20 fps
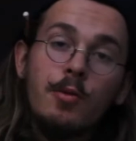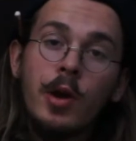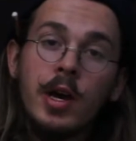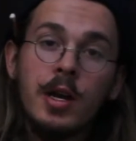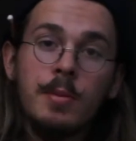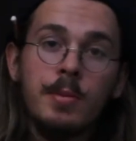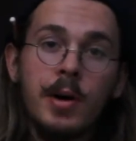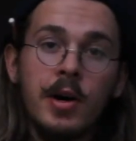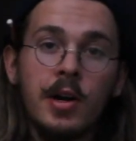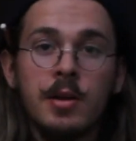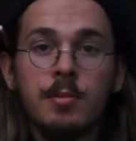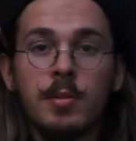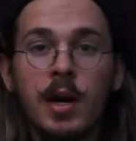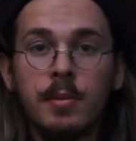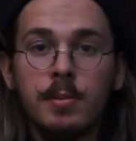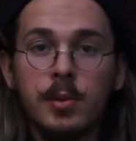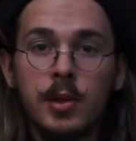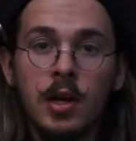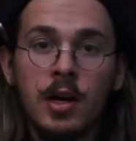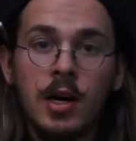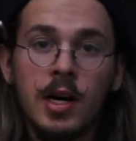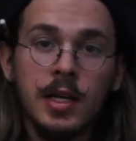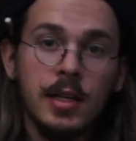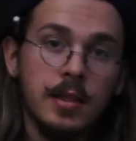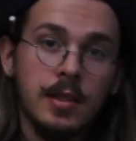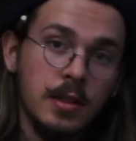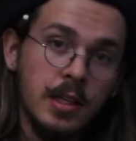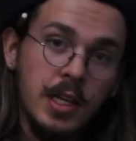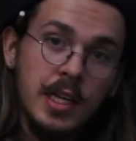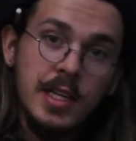write about it in my
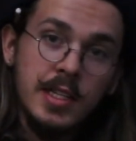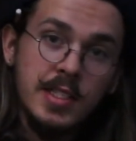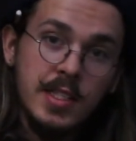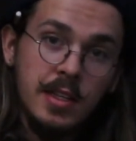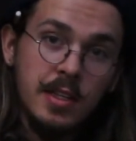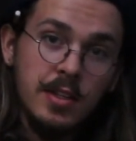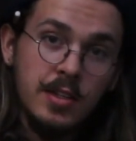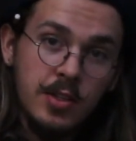blog. Link is in the